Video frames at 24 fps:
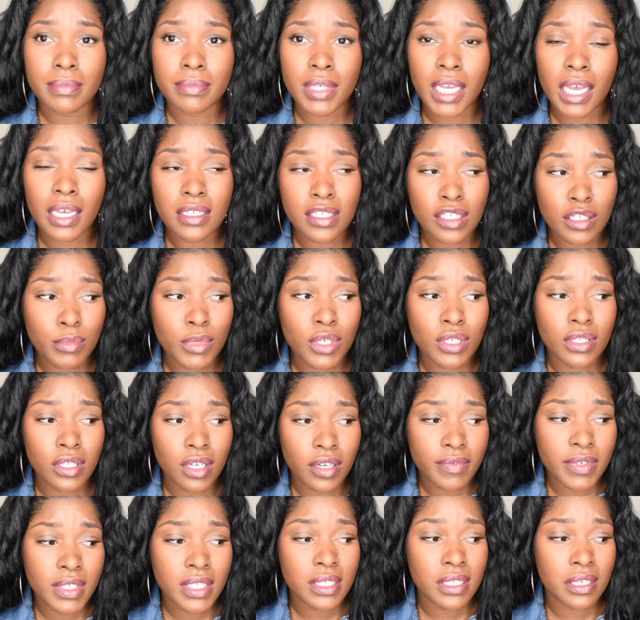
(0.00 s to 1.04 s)
Customer
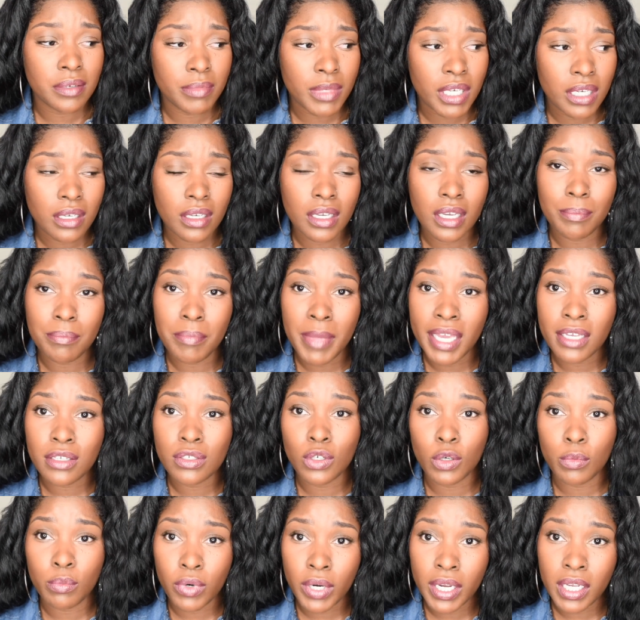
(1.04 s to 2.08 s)
service to me
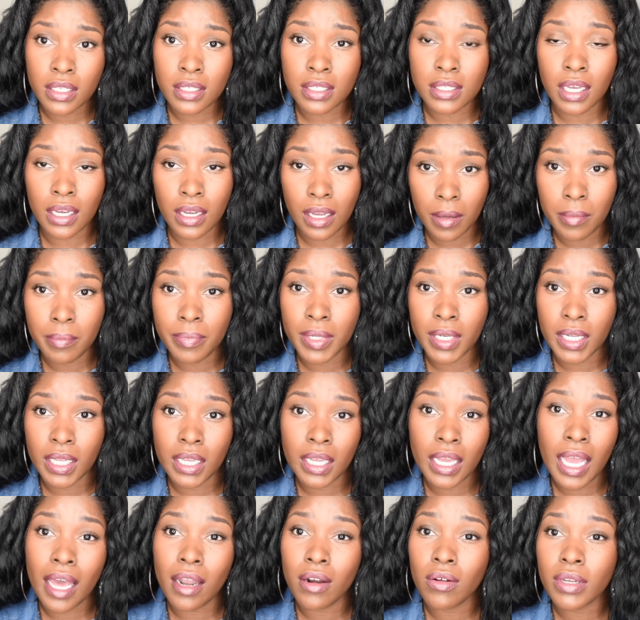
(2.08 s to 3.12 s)
makes or breaks a
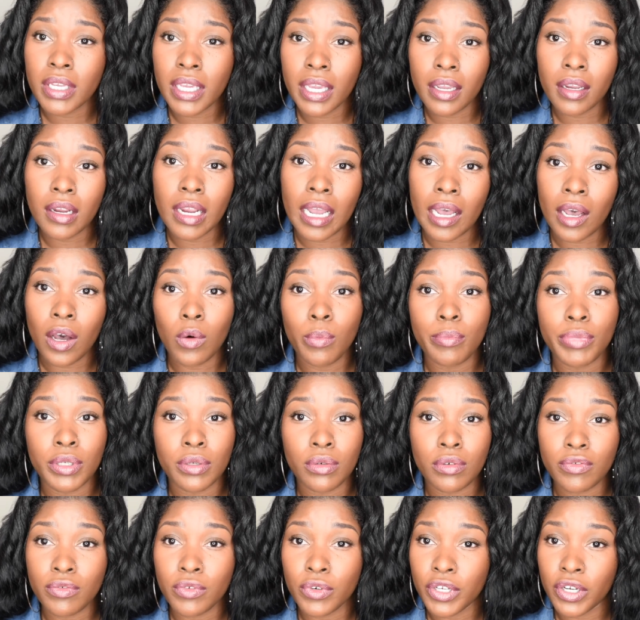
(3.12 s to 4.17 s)
company. I don't care how
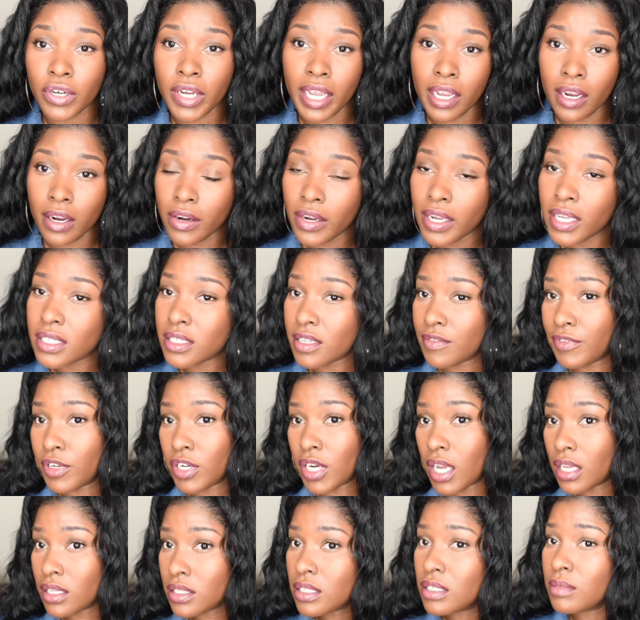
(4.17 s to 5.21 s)
beautiful your hair is. If your
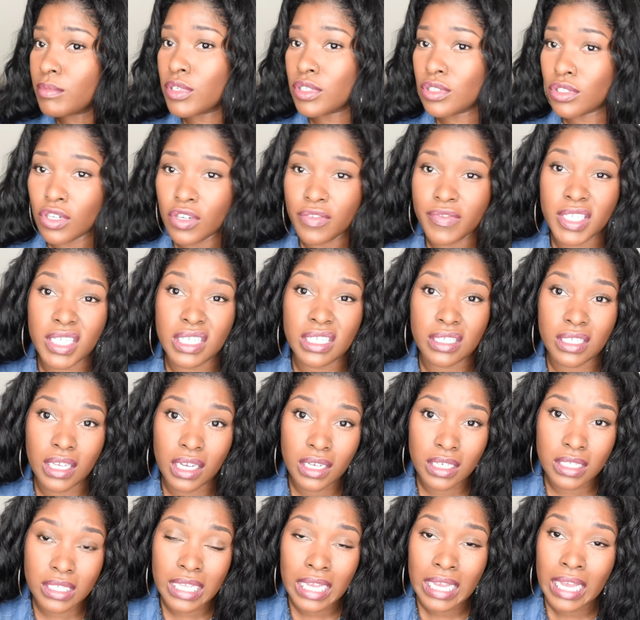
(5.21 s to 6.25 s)
customer service
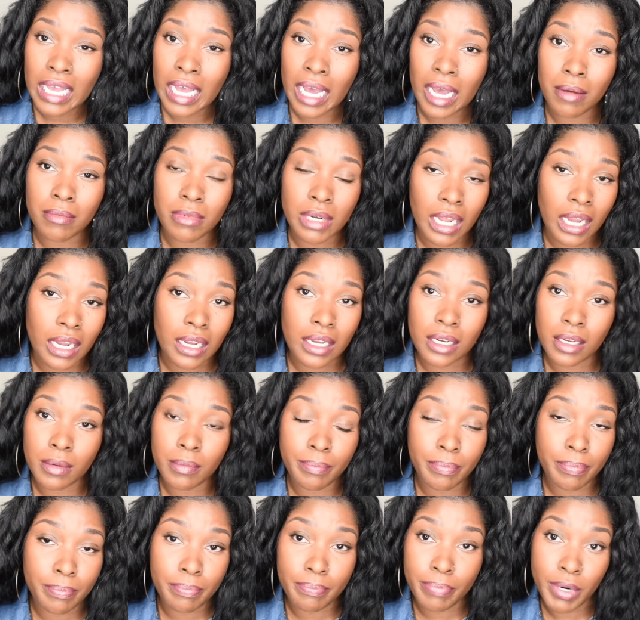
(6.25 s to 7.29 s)
sucks, I'm not going
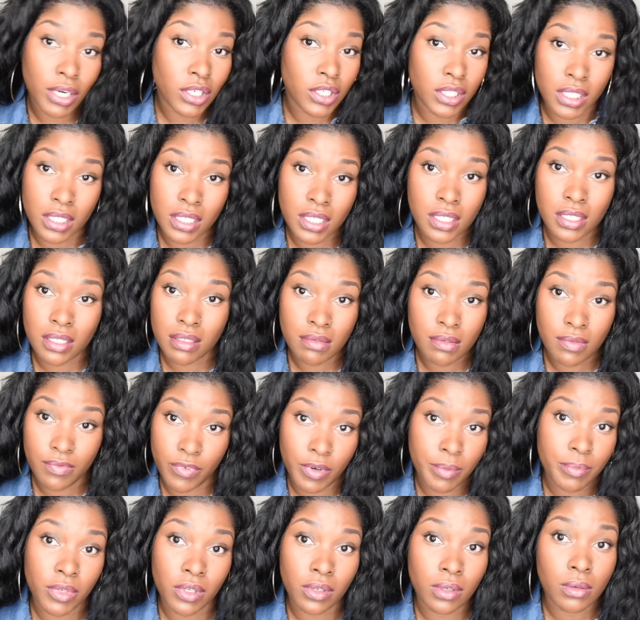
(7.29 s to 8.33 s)
to purchase
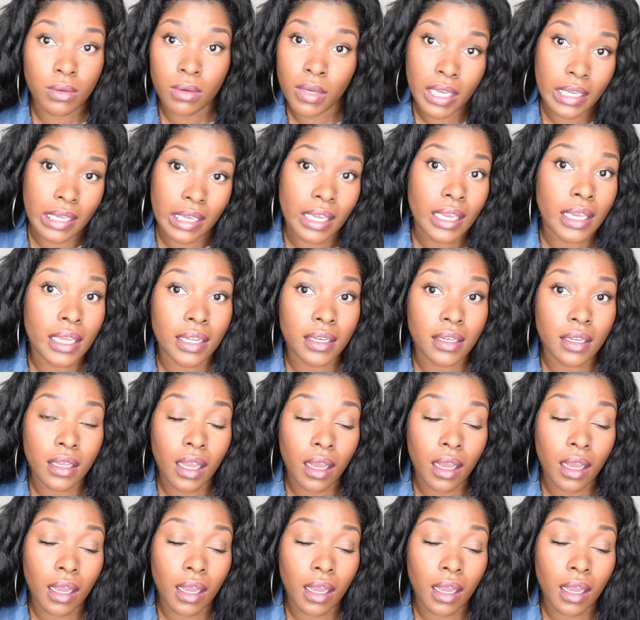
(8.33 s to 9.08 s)
from you again.